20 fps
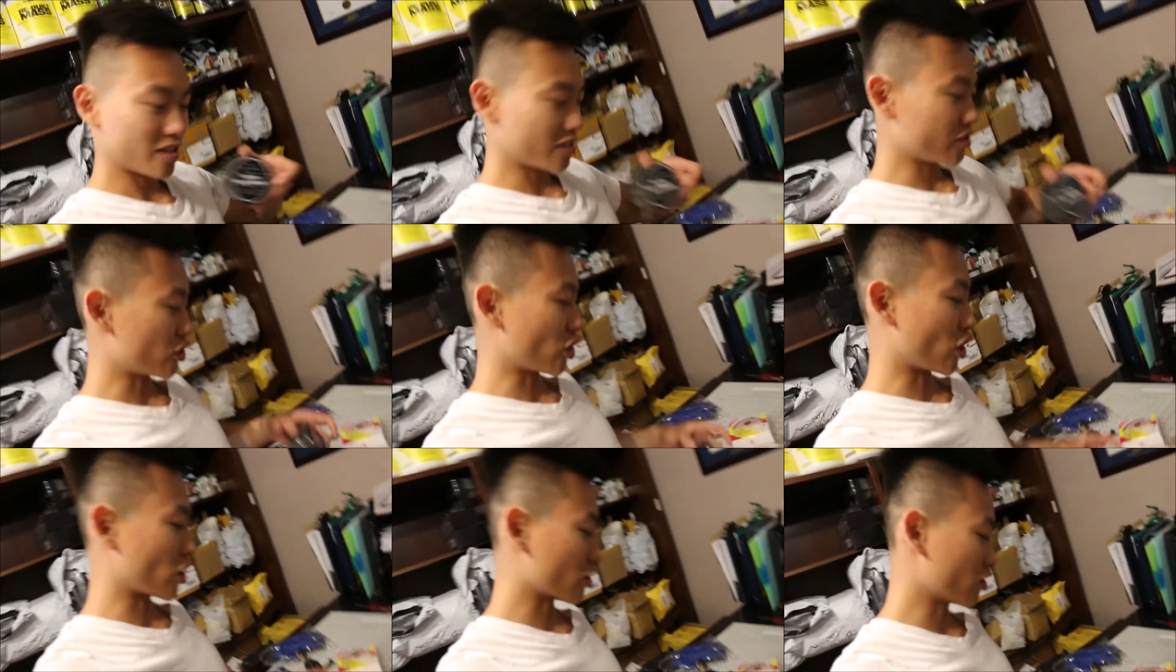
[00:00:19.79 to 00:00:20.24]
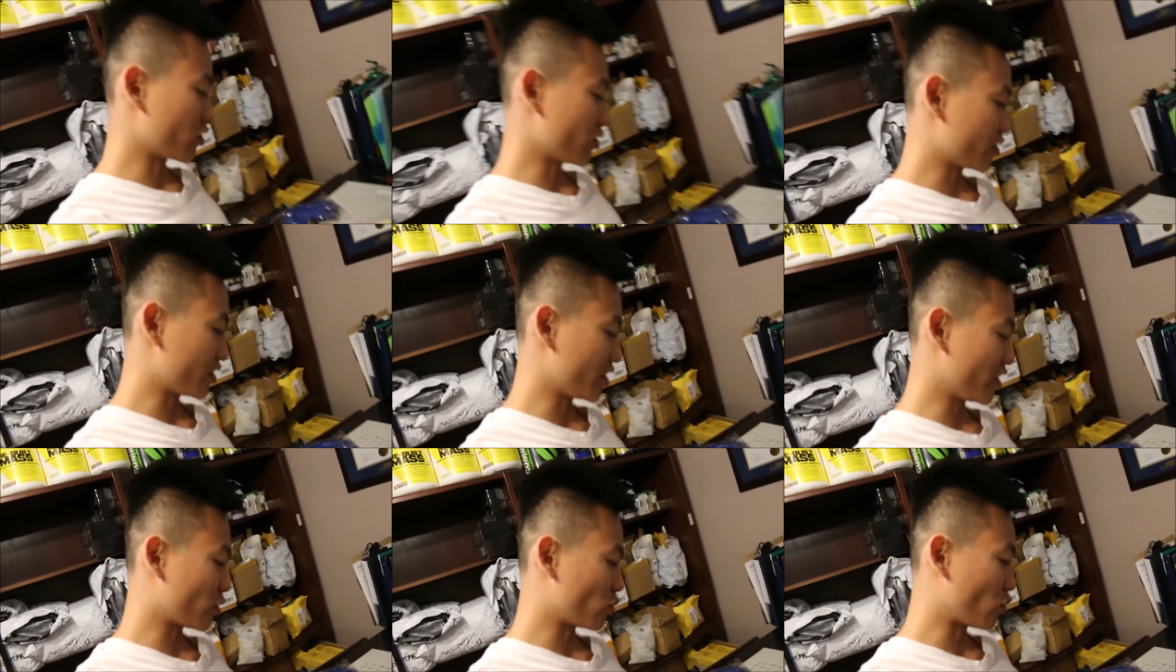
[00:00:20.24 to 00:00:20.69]
charcoal
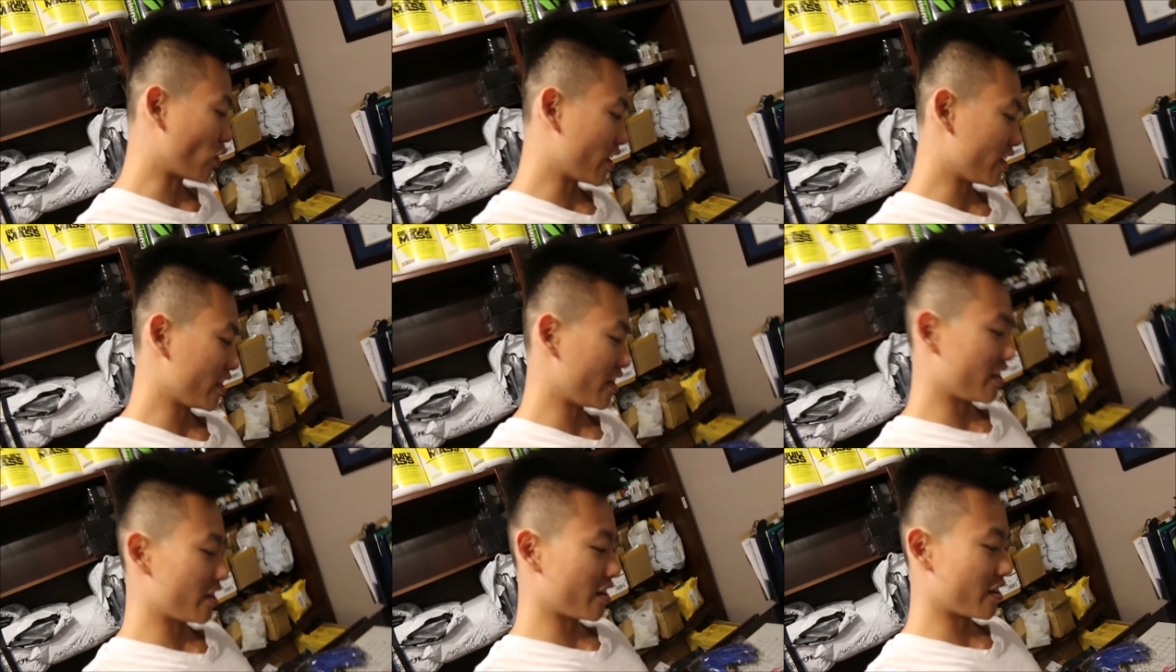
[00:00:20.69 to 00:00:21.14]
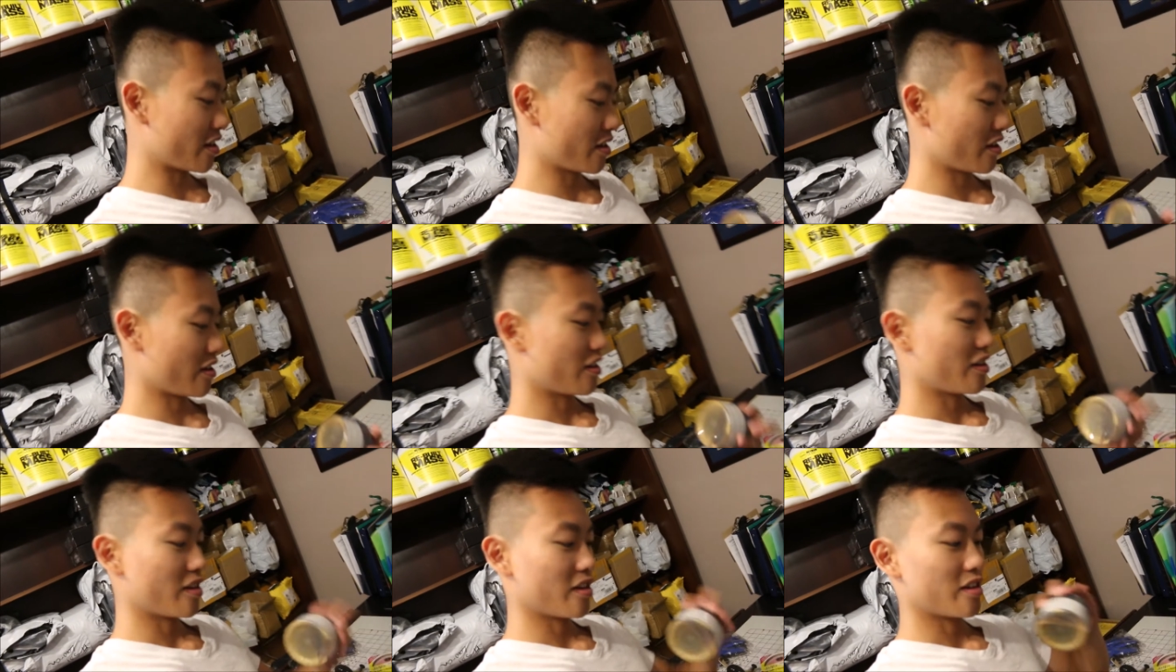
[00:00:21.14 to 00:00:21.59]
teeth whitening,
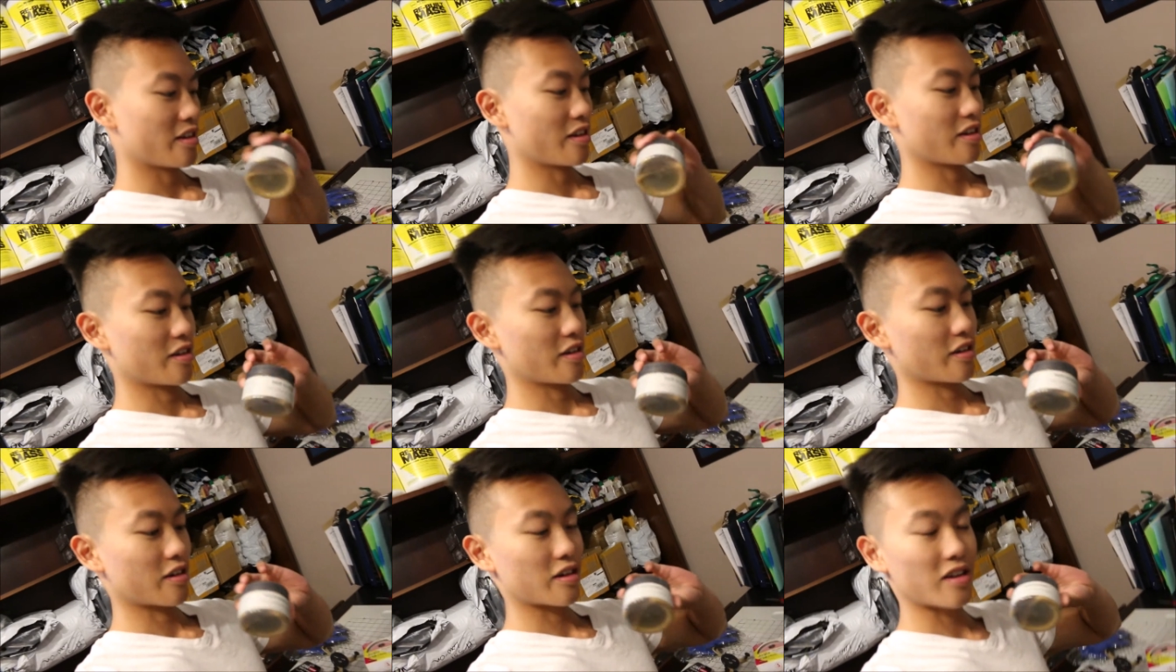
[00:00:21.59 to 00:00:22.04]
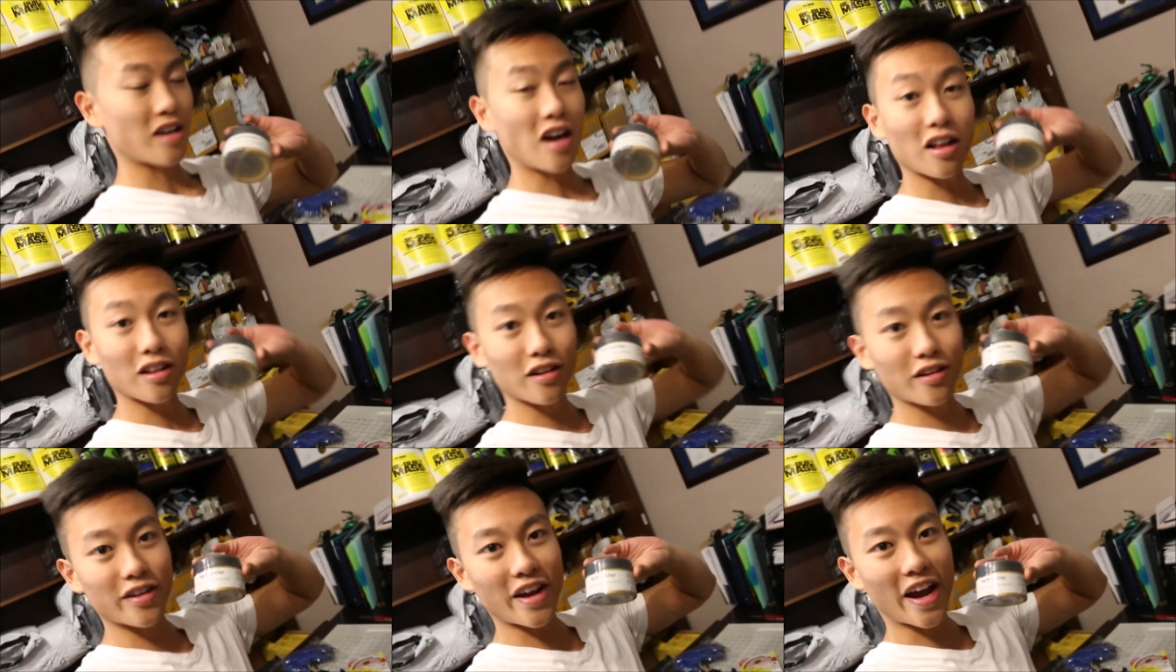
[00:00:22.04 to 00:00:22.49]

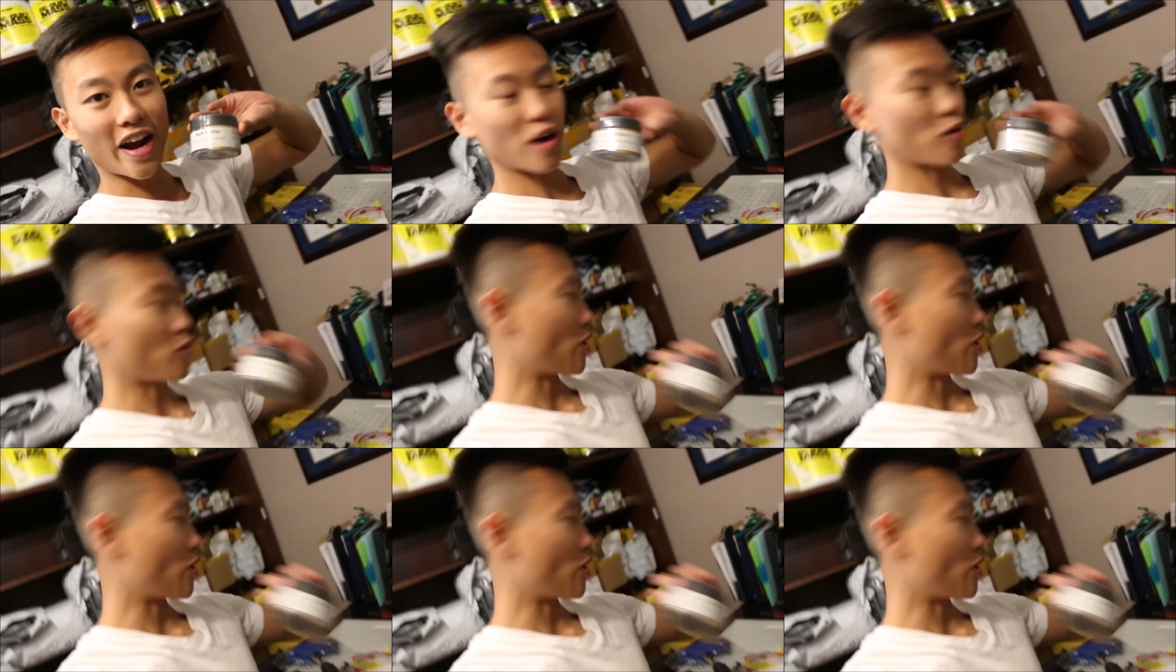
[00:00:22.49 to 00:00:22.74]
colored hair